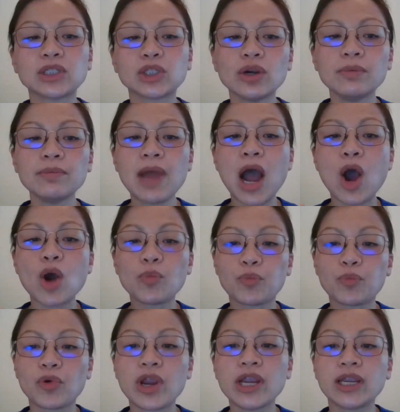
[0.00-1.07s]
term
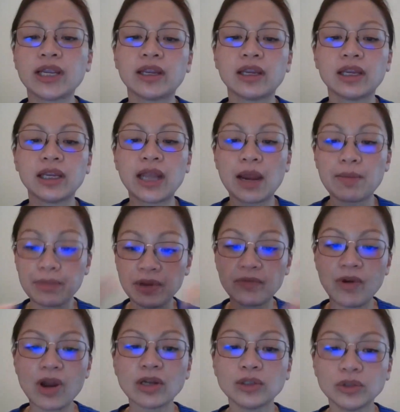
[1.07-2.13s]
outbreak can
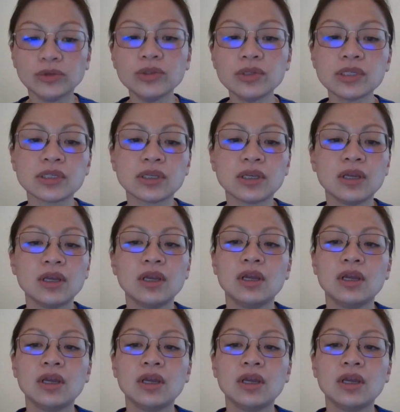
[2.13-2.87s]
be very loose.